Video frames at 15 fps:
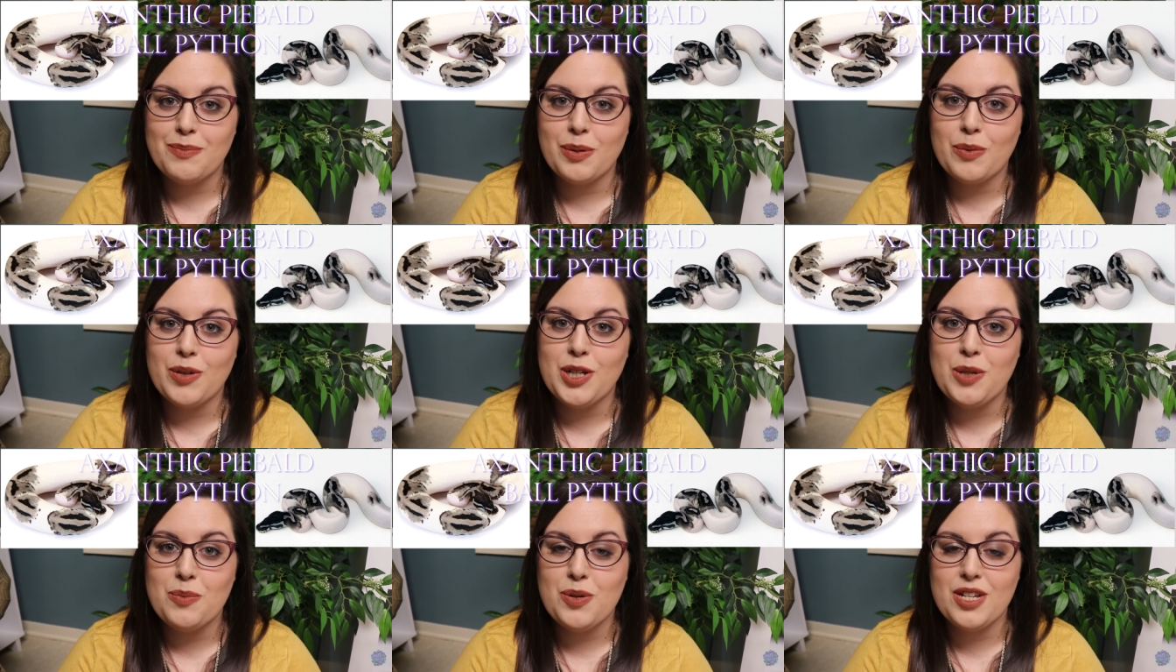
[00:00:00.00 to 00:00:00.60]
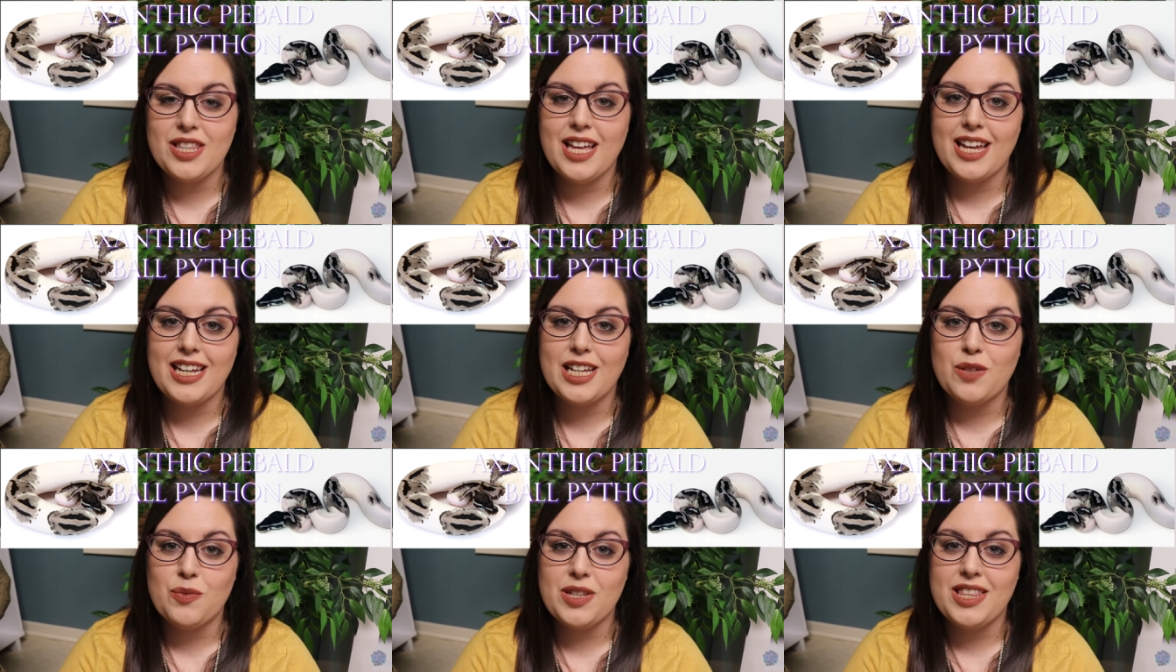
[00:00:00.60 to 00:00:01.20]
but when you put that
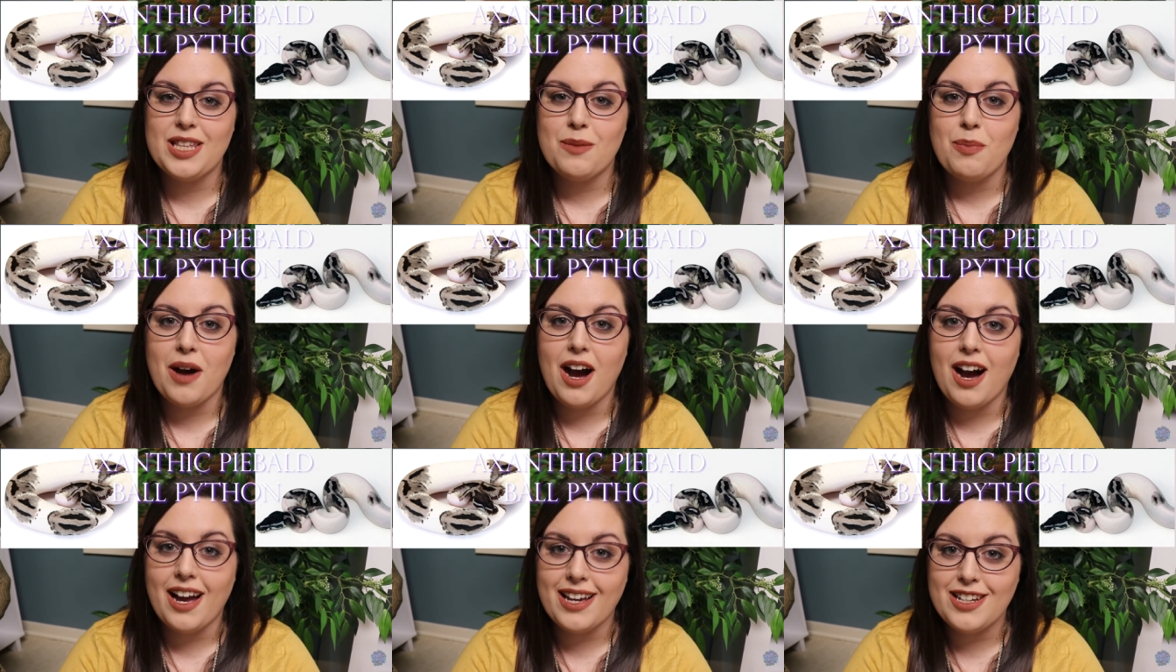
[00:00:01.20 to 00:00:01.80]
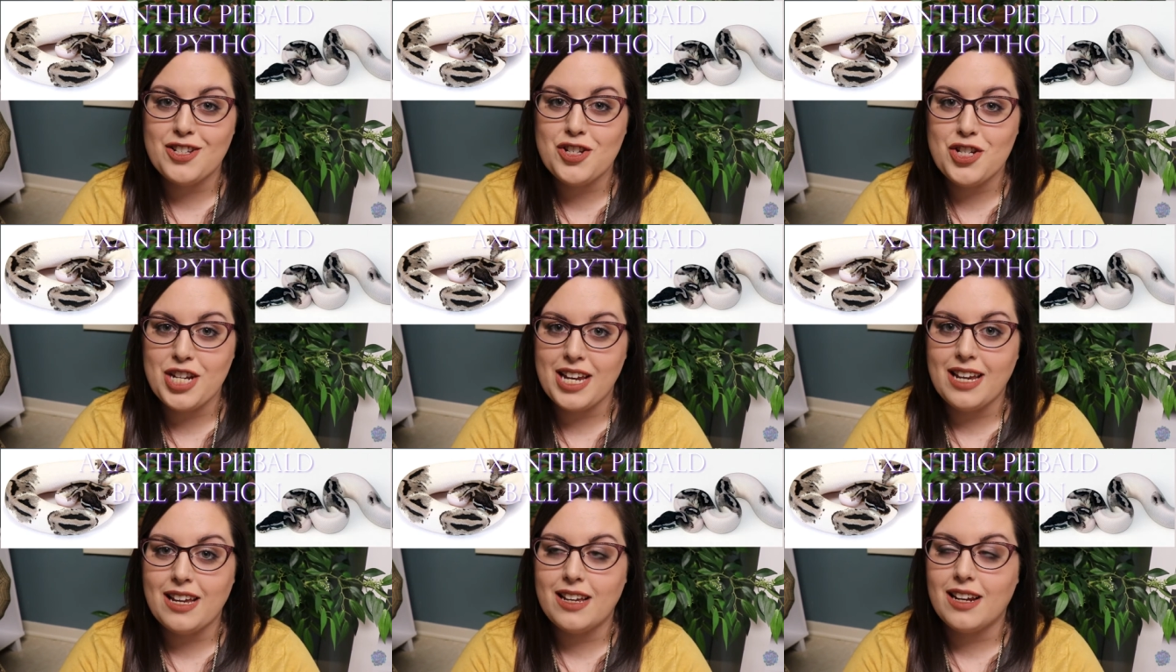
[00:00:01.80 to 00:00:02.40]
in with the Pied
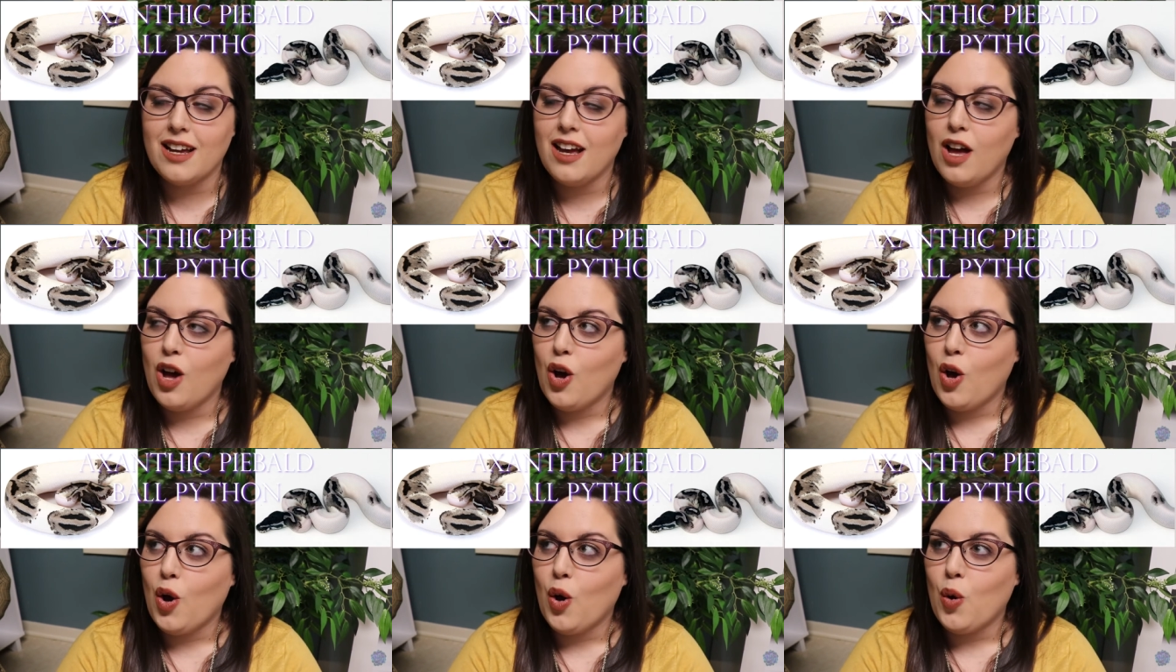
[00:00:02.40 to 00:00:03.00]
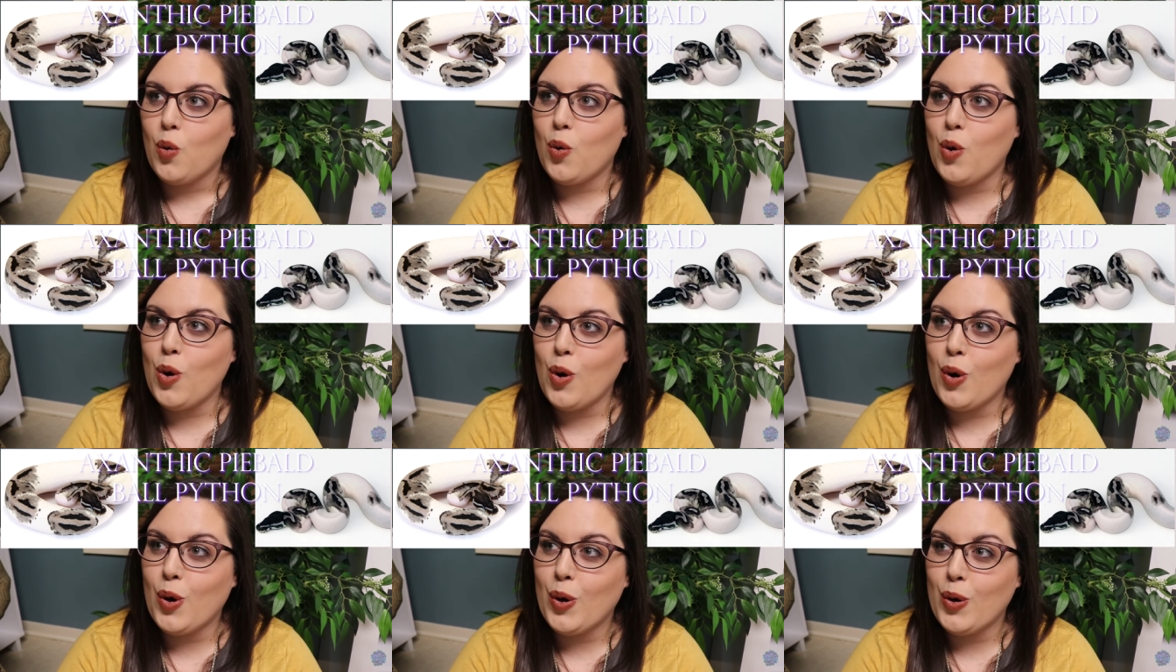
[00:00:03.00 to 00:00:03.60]
gene, woo,
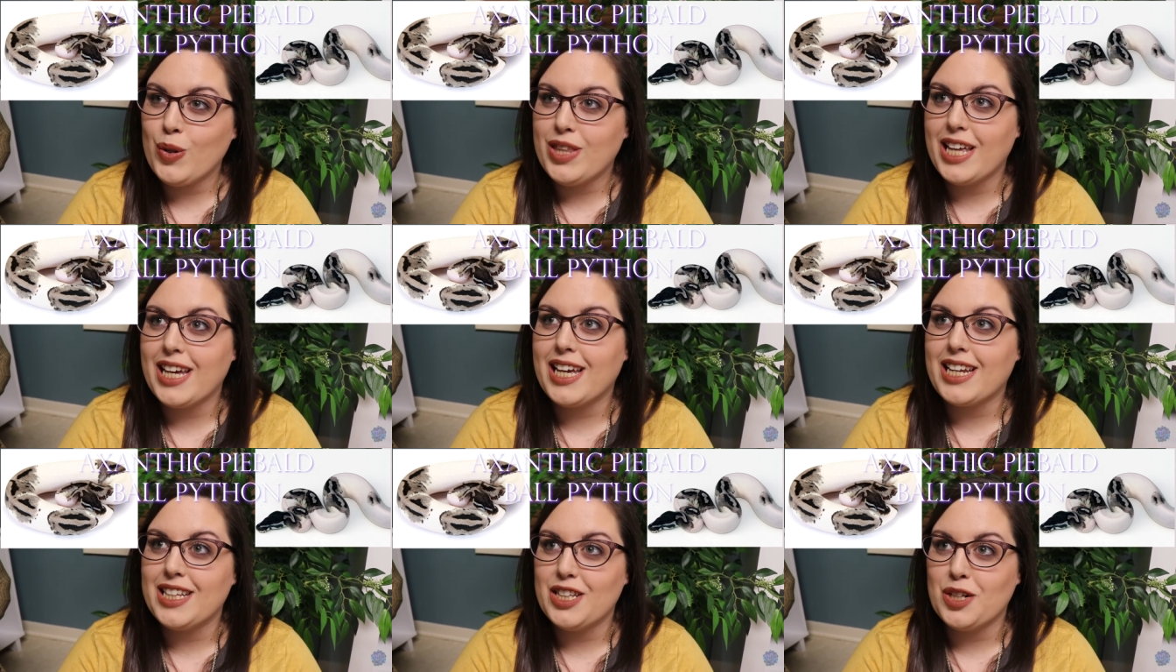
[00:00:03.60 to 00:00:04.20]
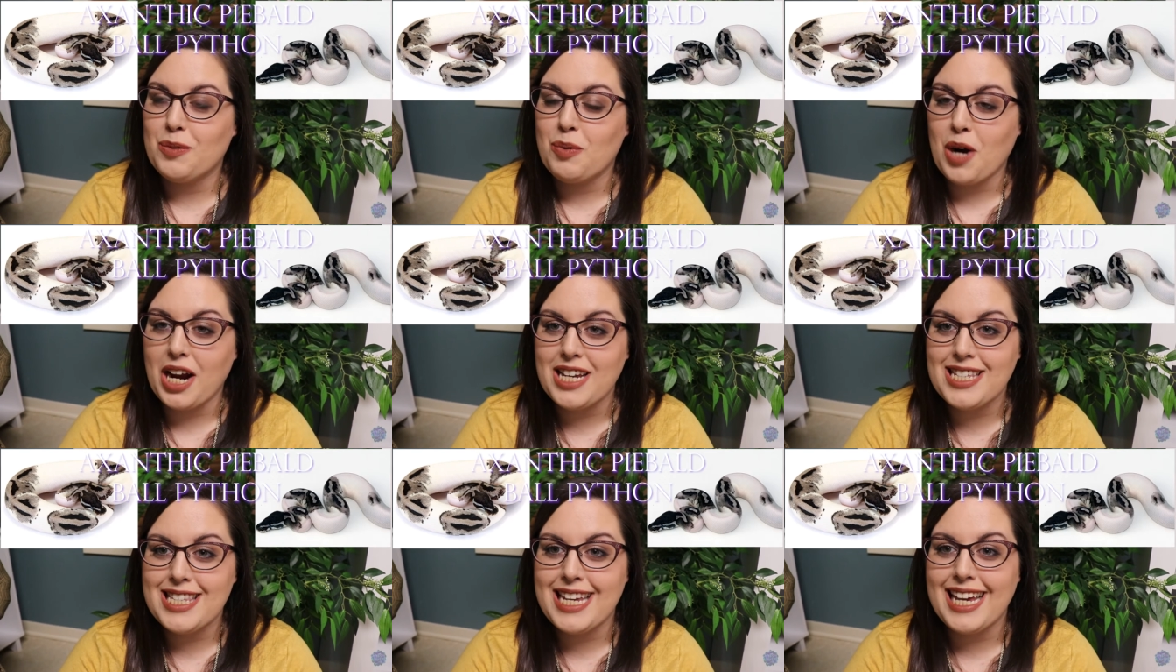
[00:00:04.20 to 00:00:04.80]
they get a little
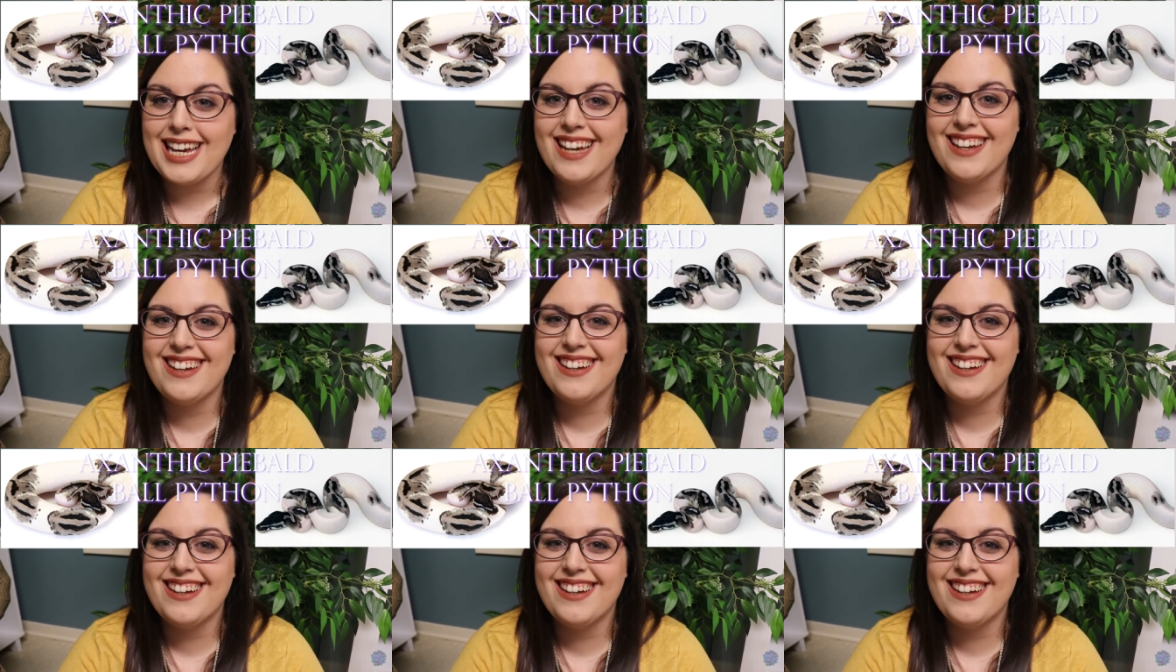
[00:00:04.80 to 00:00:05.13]
pricey.